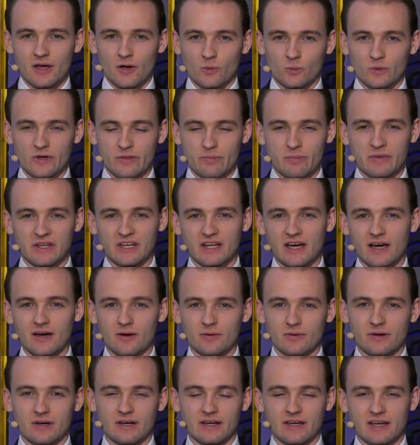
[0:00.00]
With me
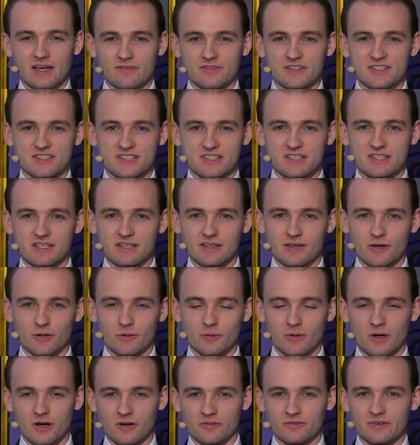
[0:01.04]
now, I have the
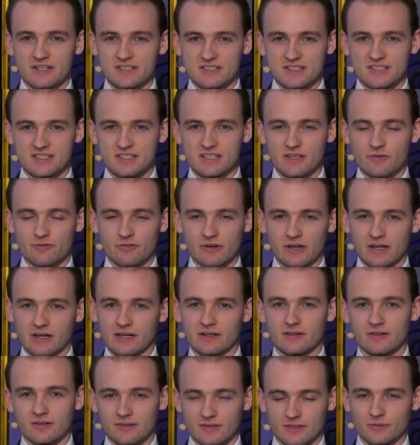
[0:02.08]
CEO of
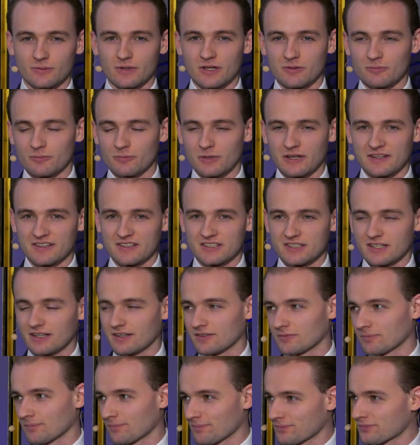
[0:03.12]
Seafire, Johan
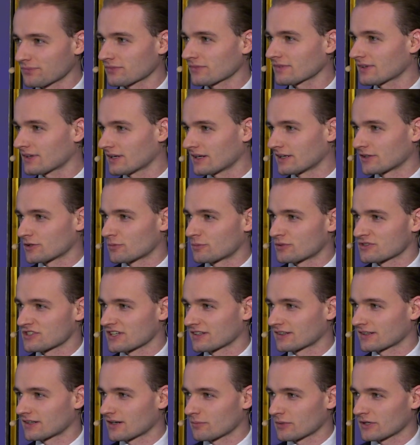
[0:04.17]
Bennarsten, here to present
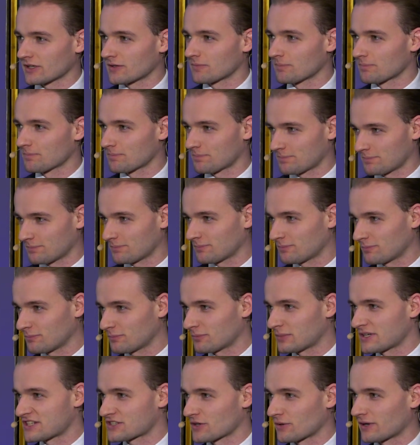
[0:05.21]
the company.
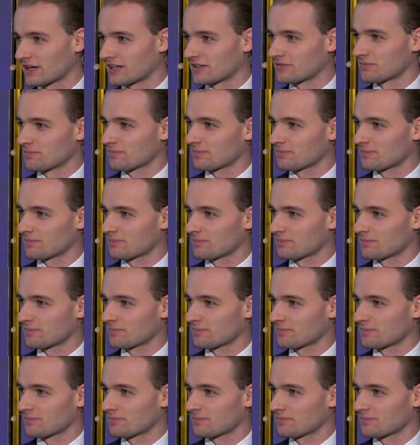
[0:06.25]
Please go ahead.